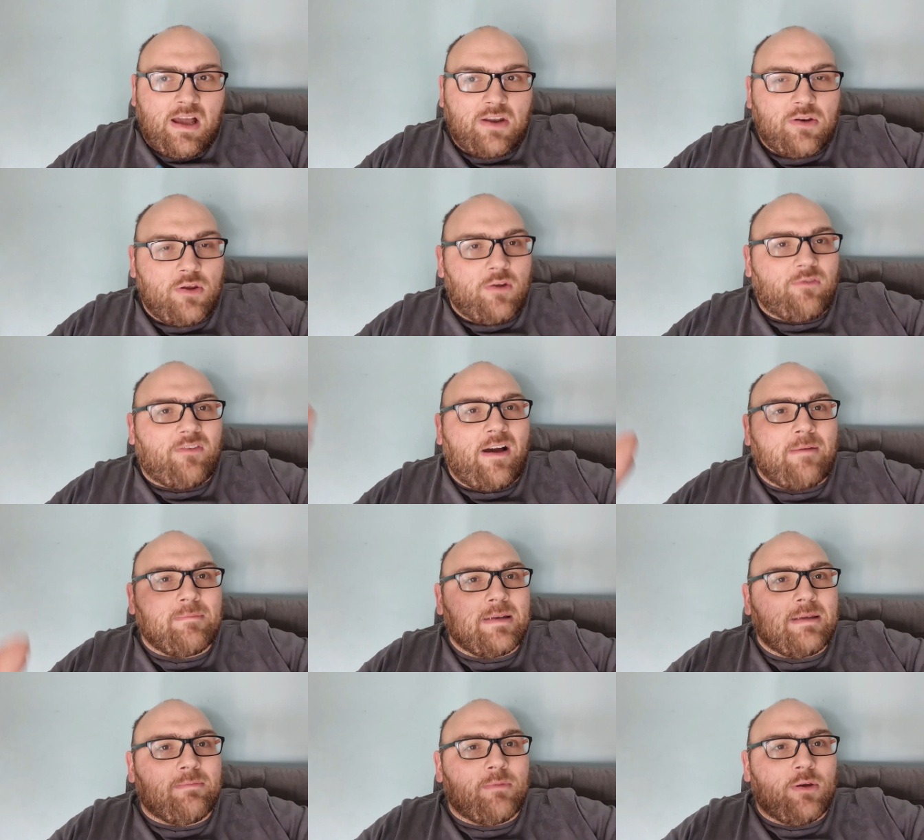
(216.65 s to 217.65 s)
a new
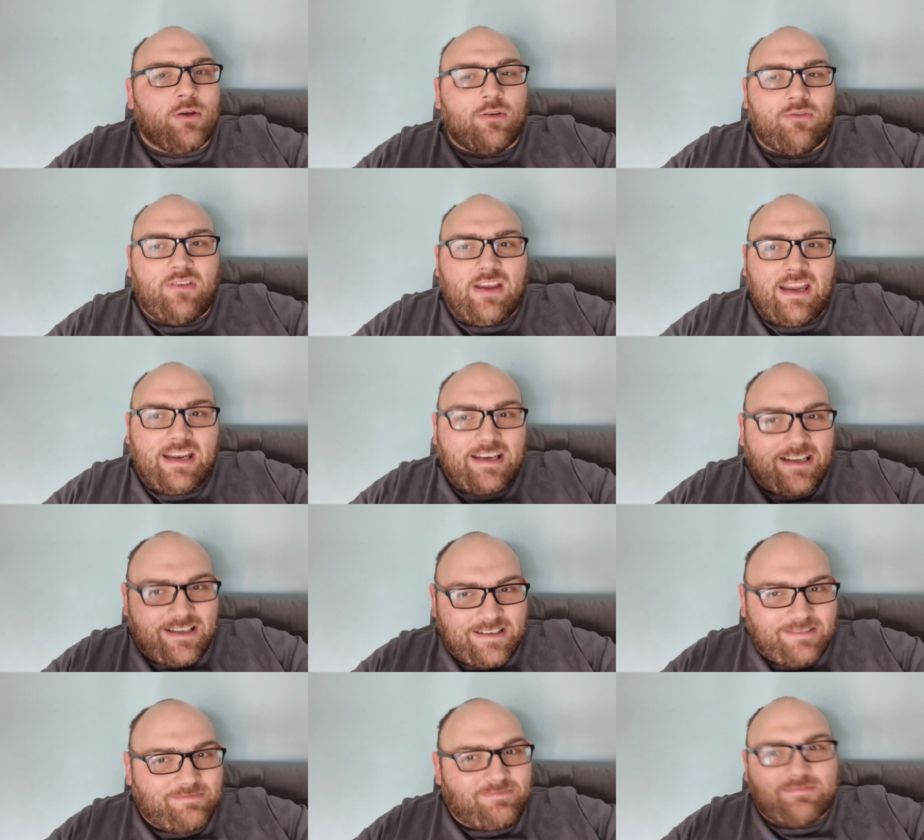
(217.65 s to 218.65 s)
family moving,
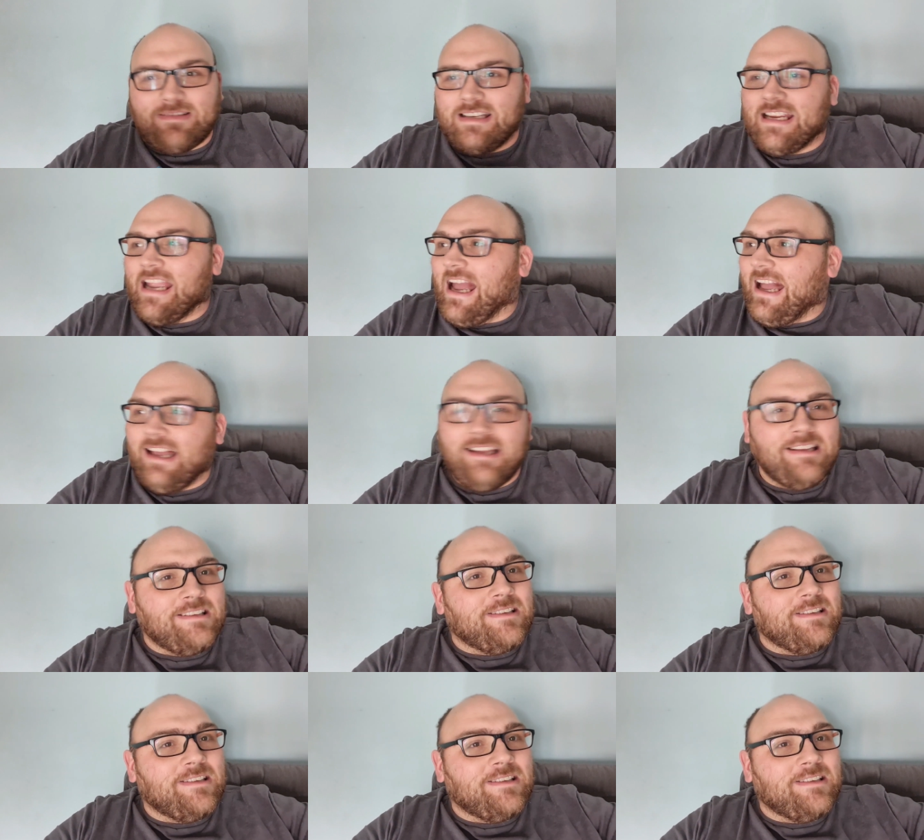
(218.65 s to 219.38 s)
and yeah.